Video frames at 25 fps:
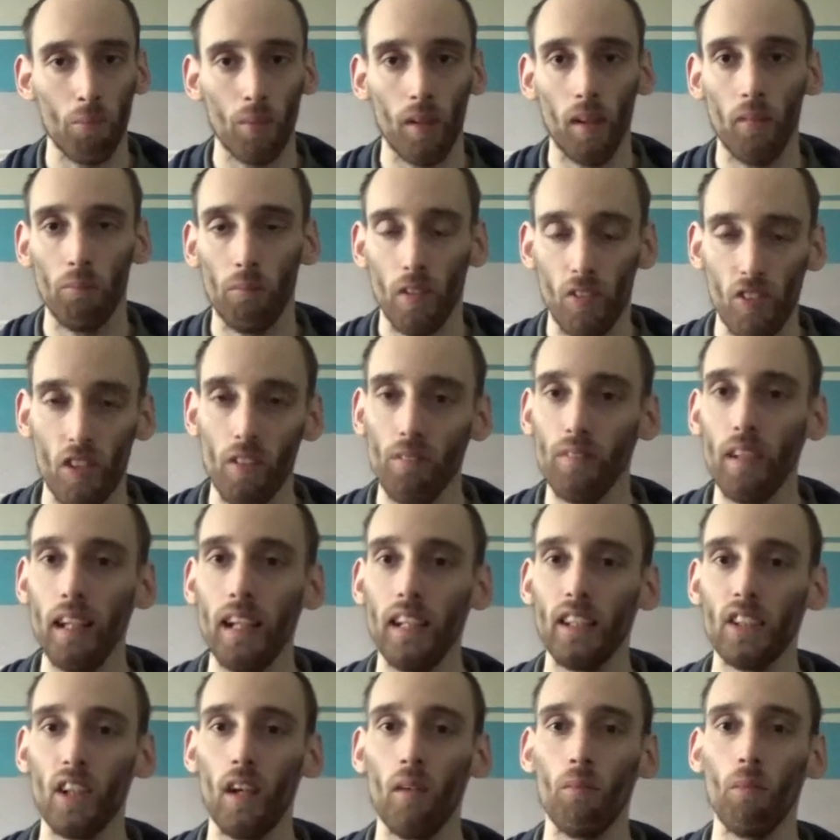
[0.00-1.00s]
But myself and
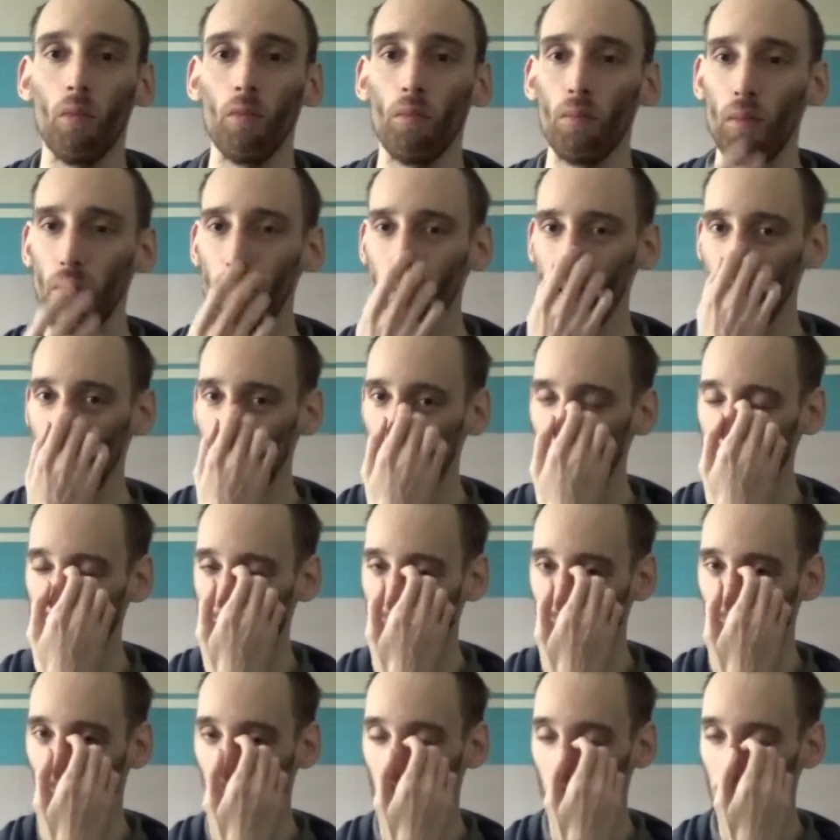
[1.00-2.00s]
Alexander will be doing
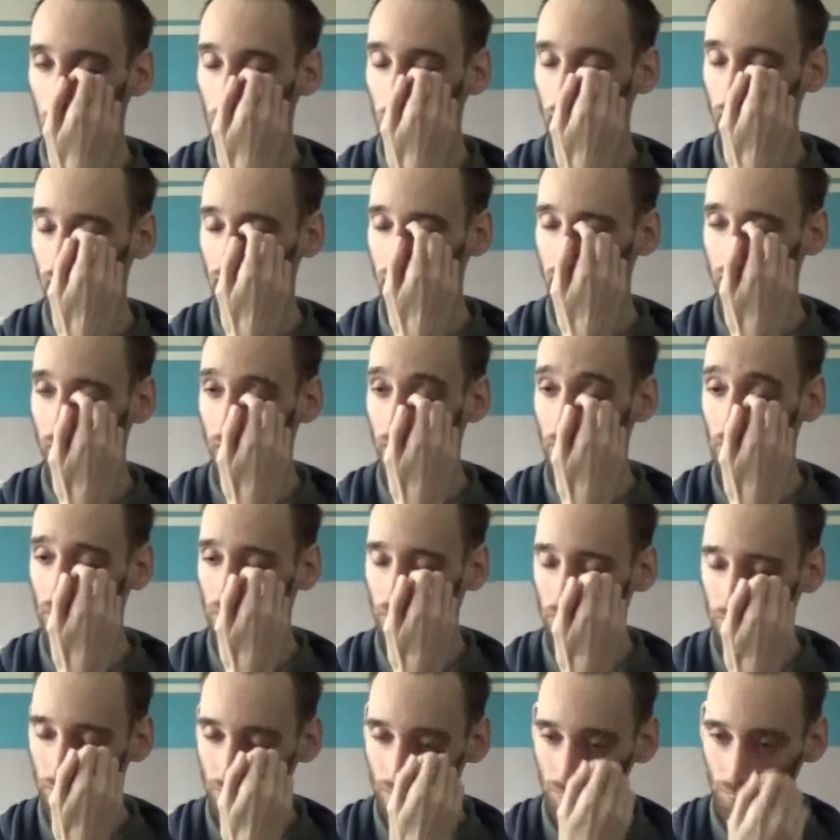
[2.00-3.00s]
a co-op playthrough
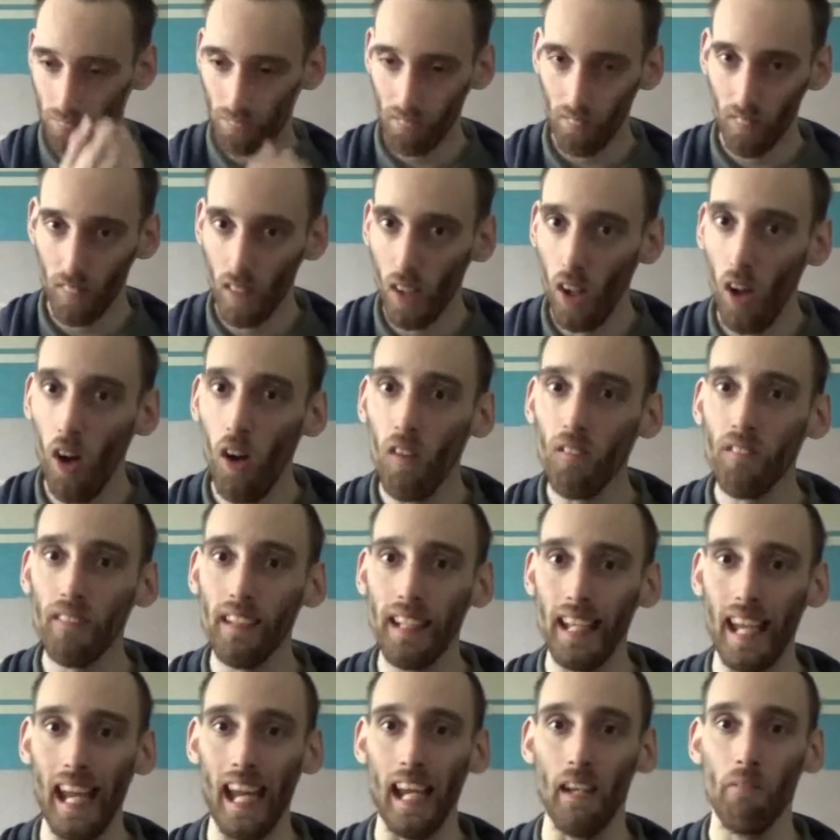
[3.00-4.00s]
of the
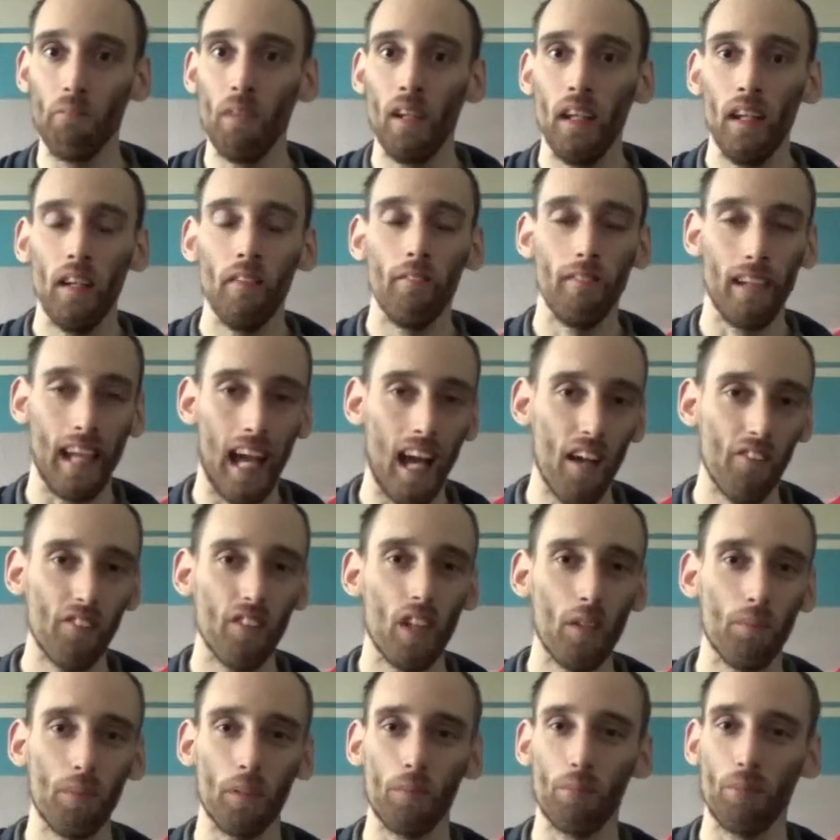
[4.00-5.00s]
game. We have
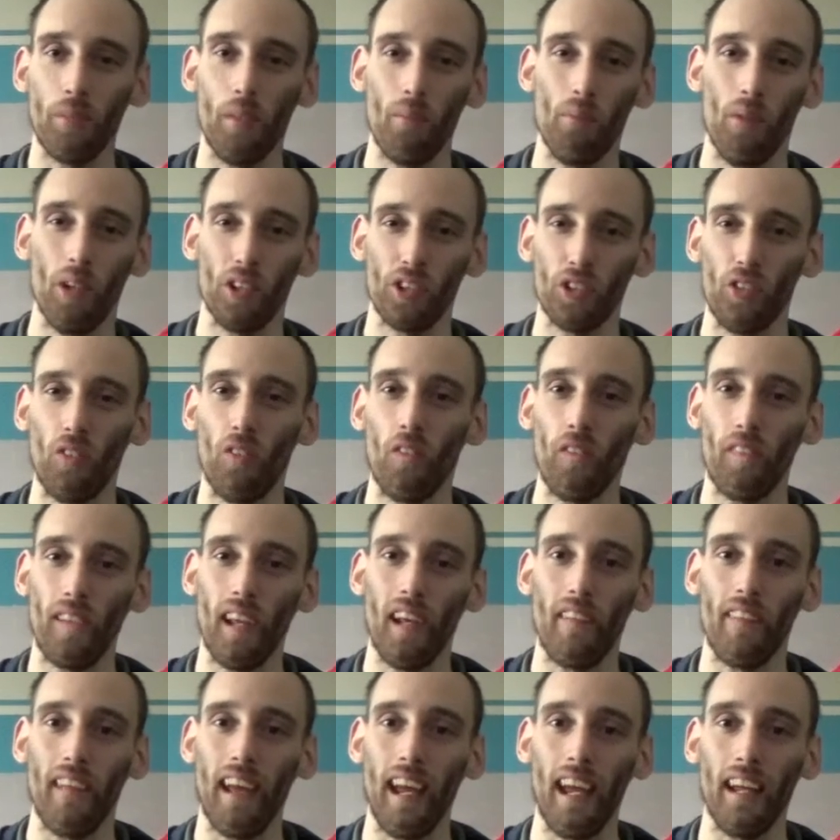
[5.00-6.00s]
covered pretty much all the
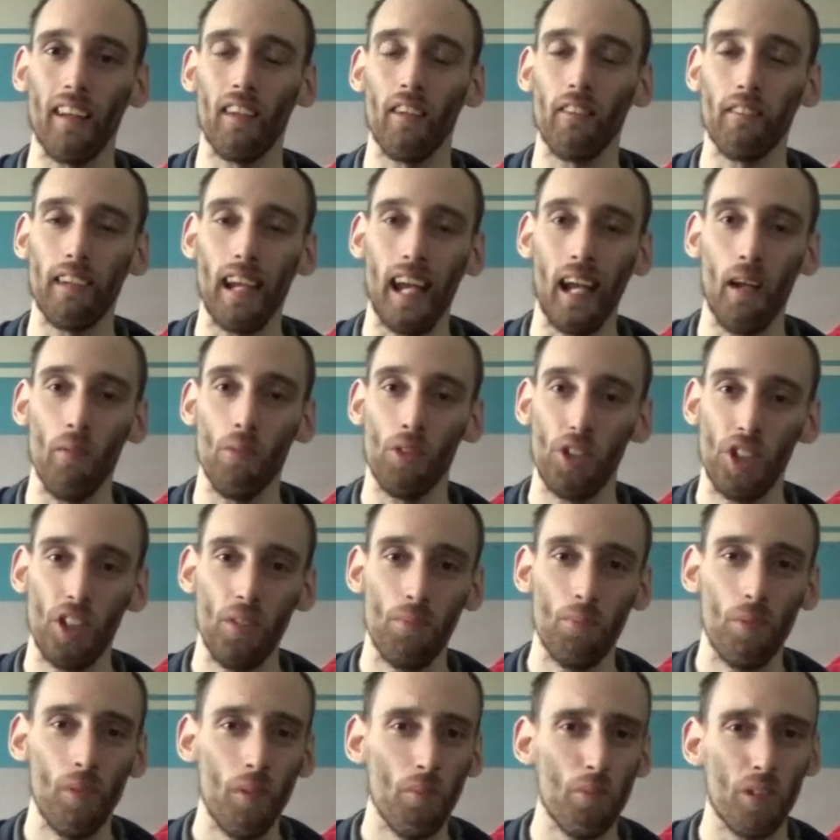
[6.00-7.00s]
other Halo games. She
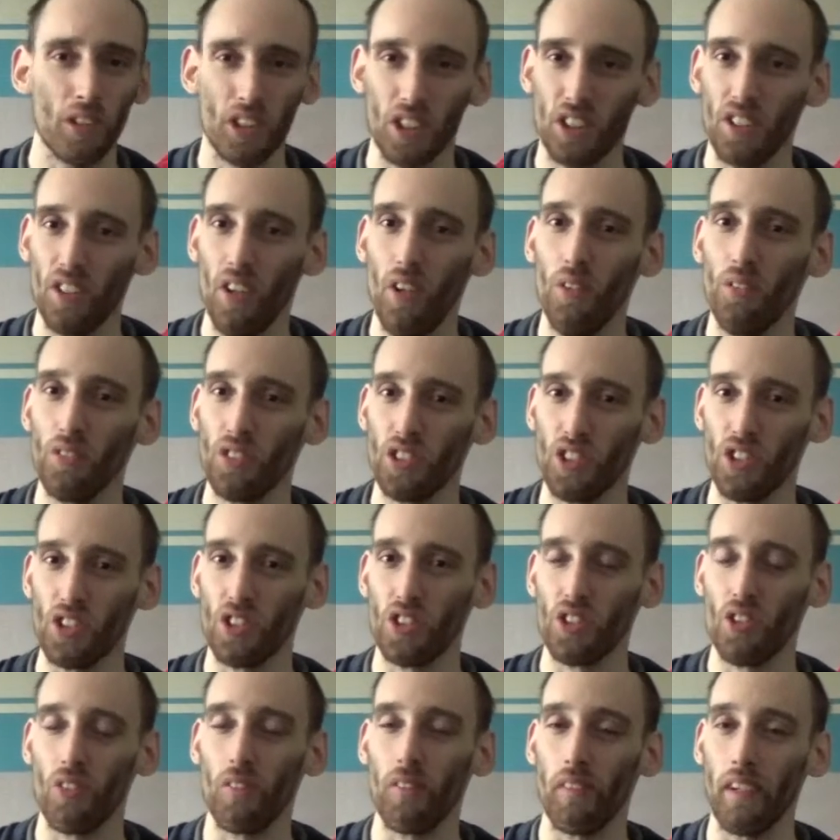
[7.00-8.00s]
pretty much knows the
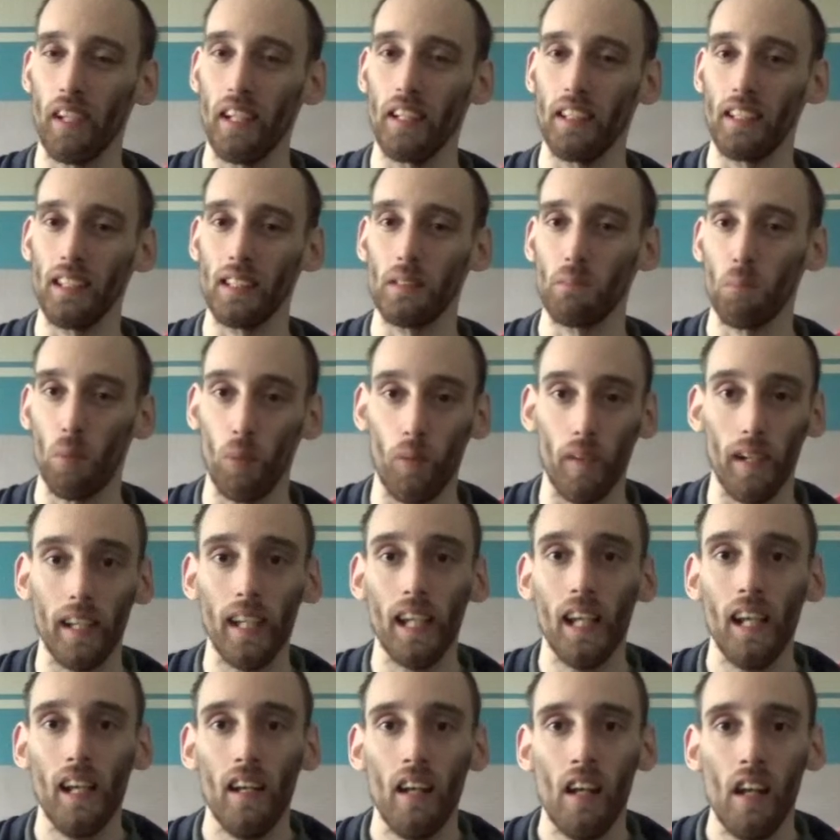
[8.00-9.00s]
story at this point.